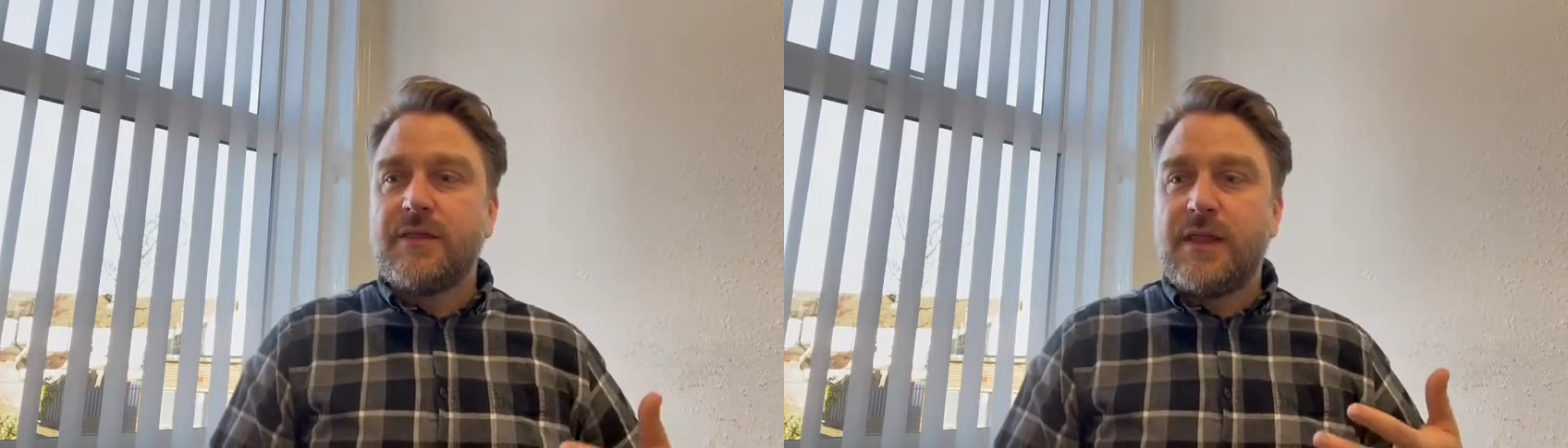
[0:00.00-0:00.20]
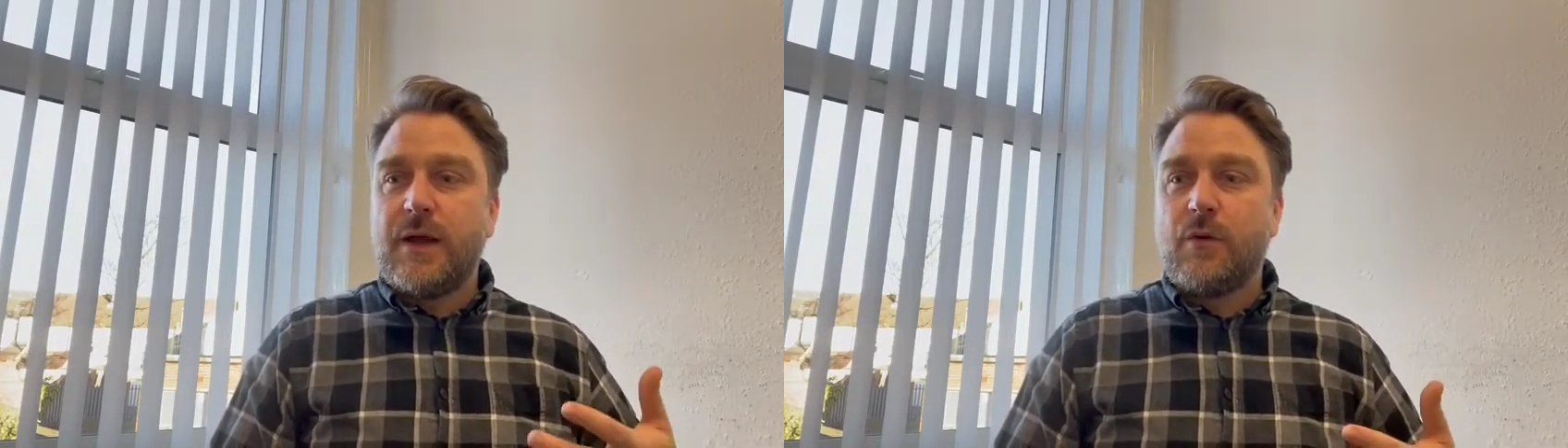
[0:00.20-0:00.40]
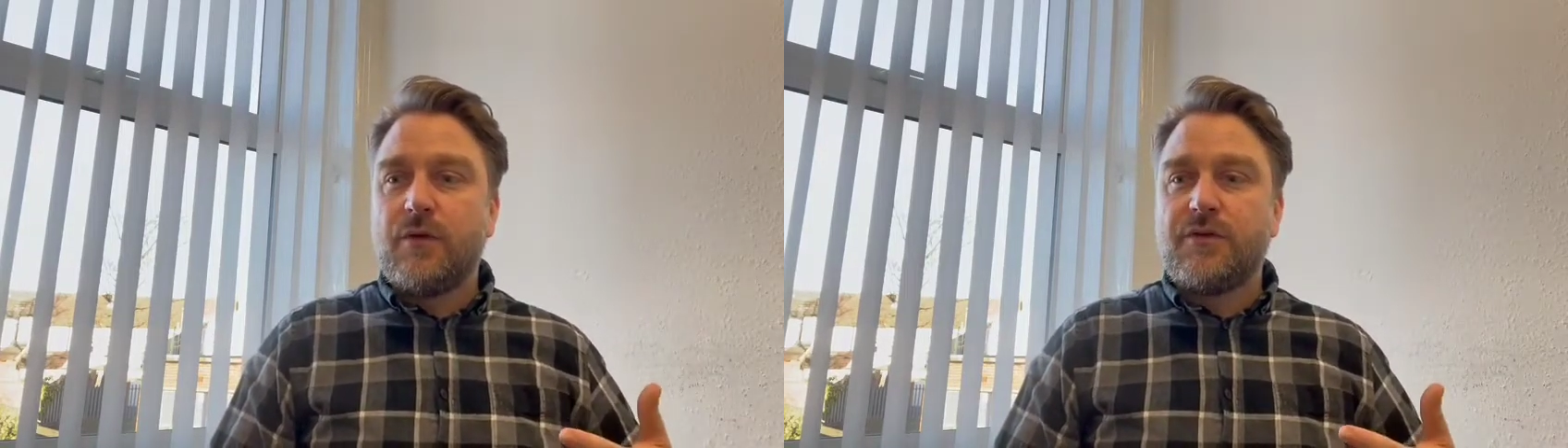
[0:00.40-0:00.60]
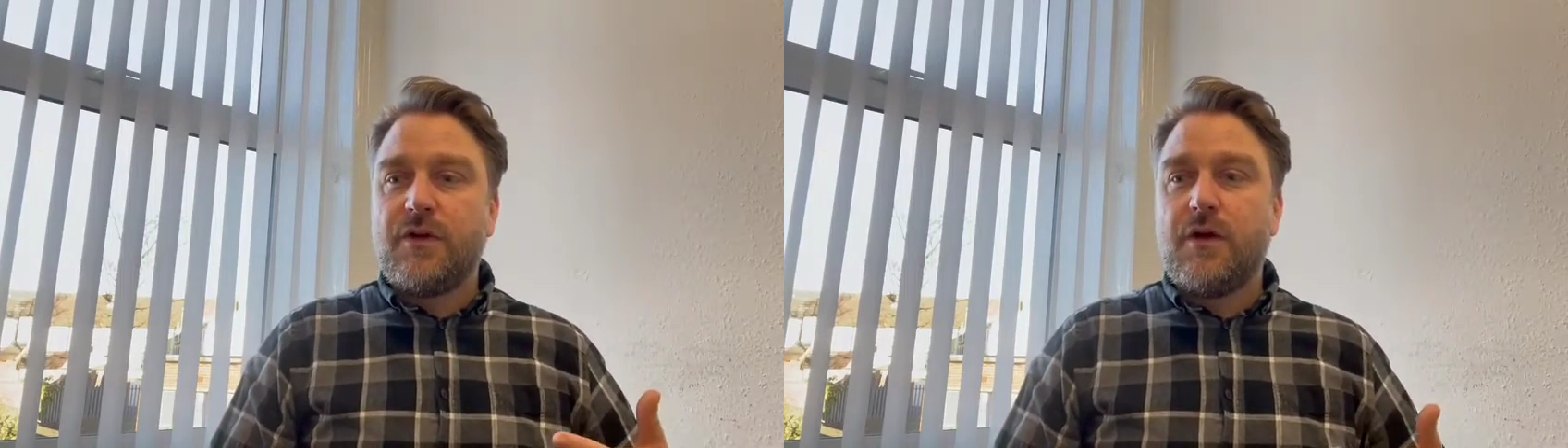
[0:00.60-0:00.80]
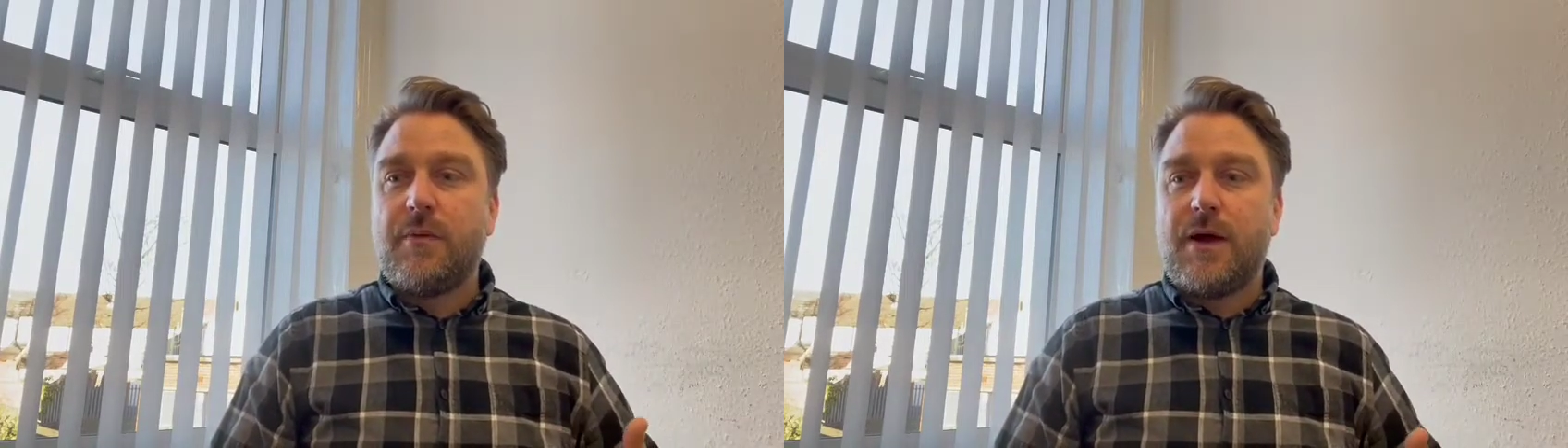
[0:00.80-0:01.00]
they want to
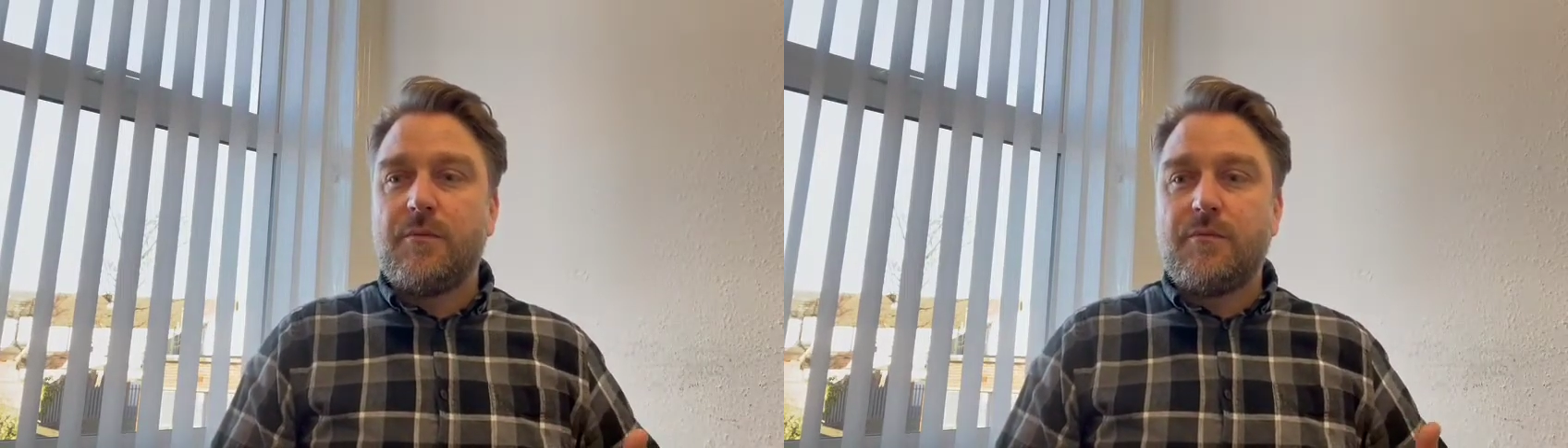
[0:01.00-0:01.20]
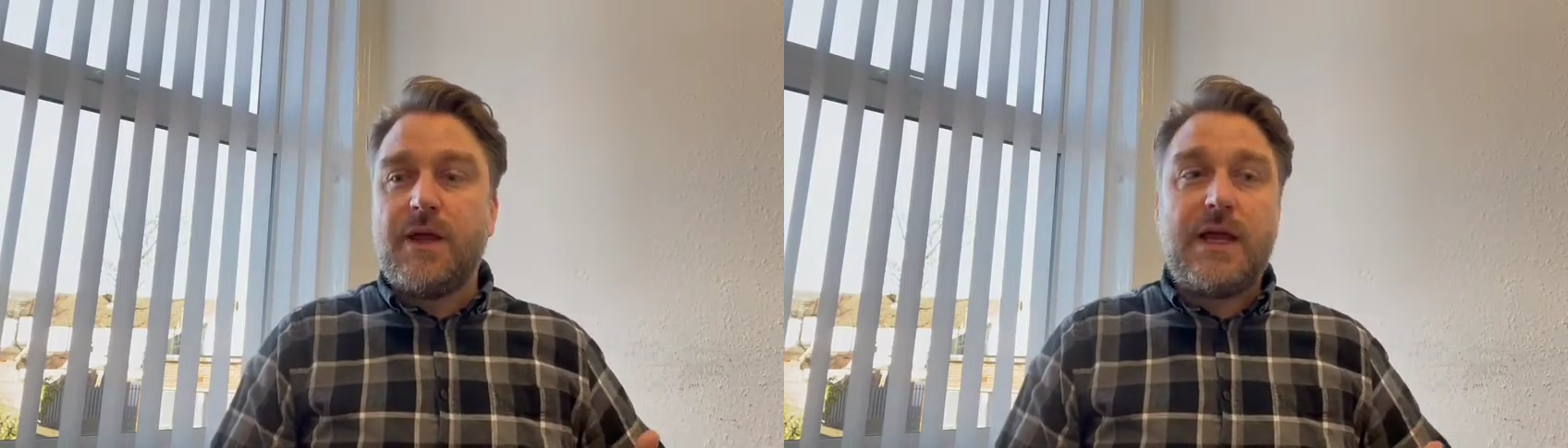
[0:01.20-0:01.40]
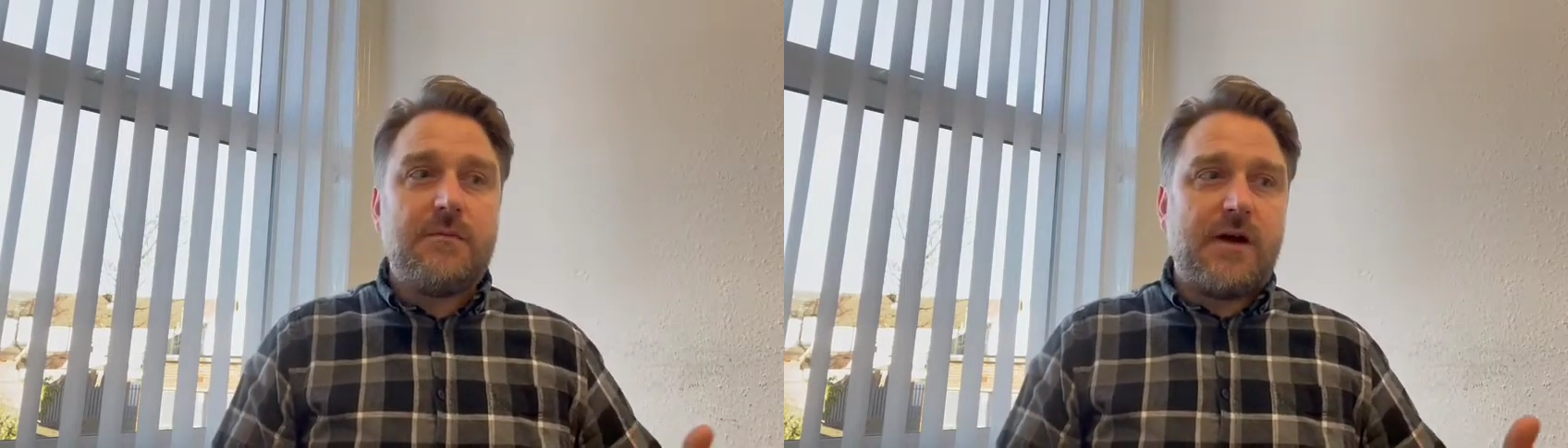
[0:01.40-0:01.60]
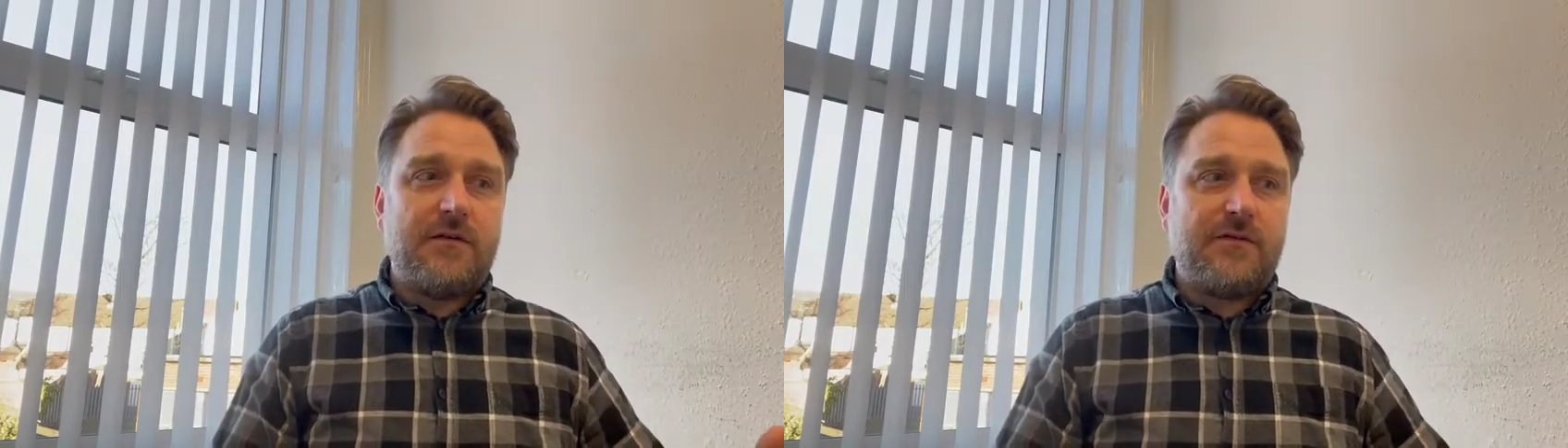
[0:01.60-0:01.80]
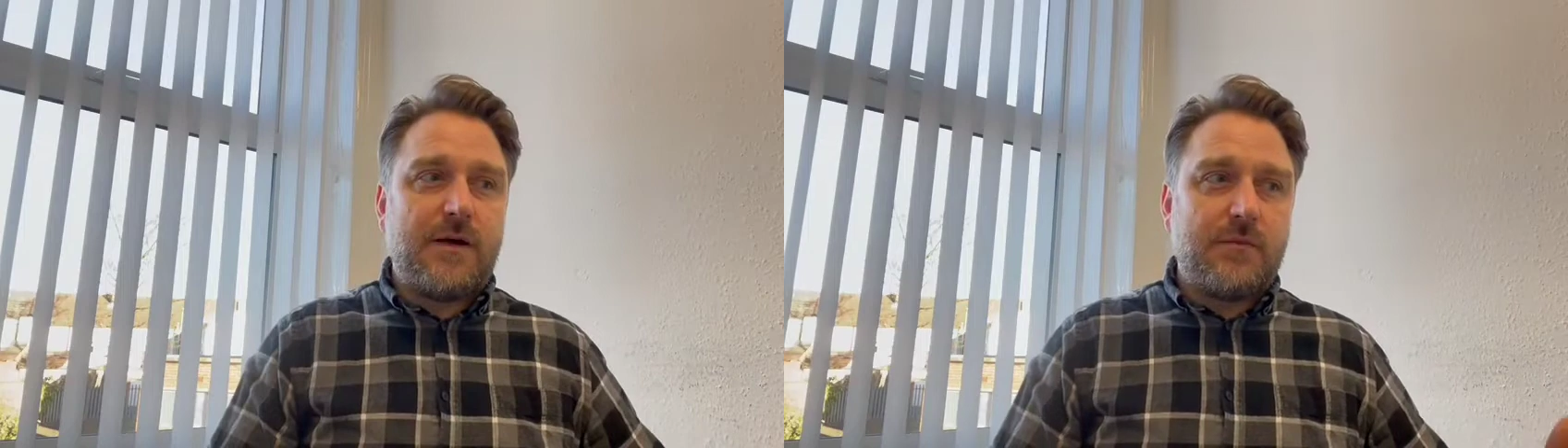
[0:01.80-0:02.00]
know about me, my
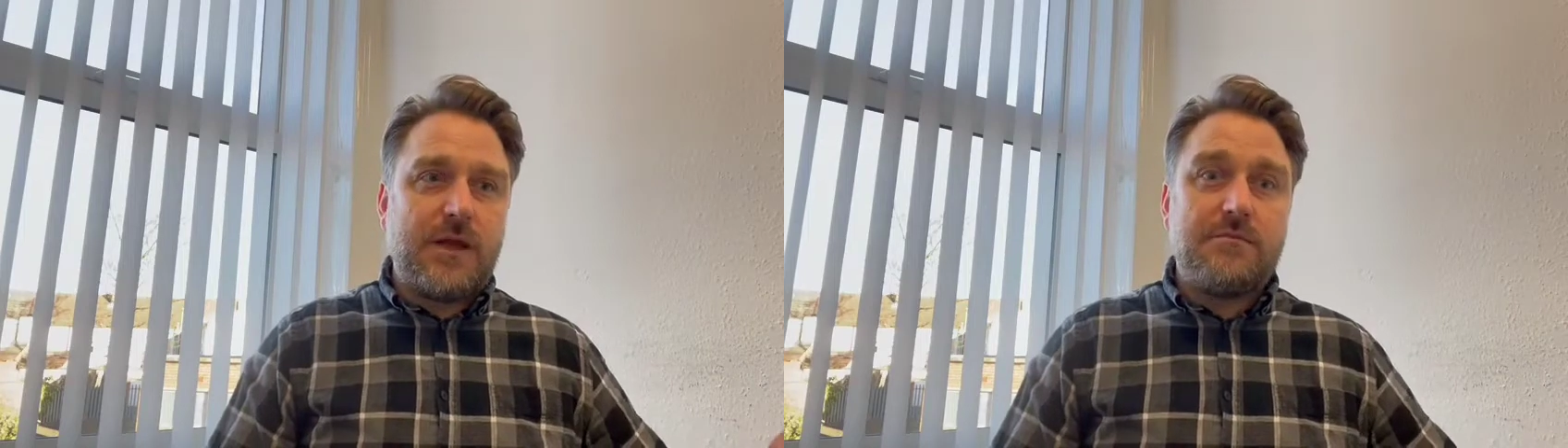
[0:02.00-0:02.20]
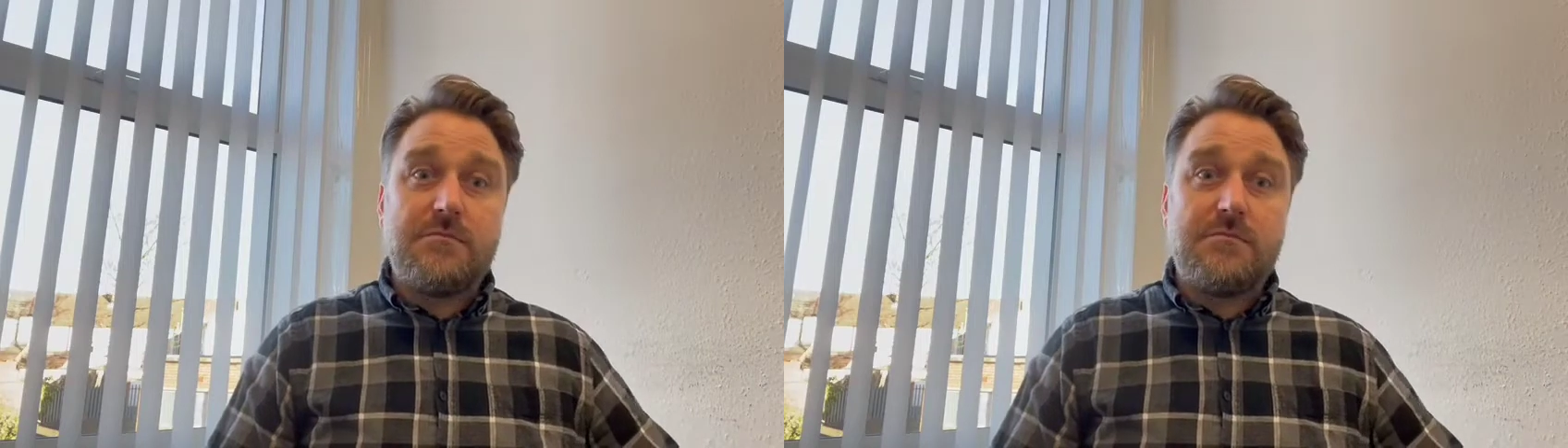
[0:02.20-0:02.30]
family,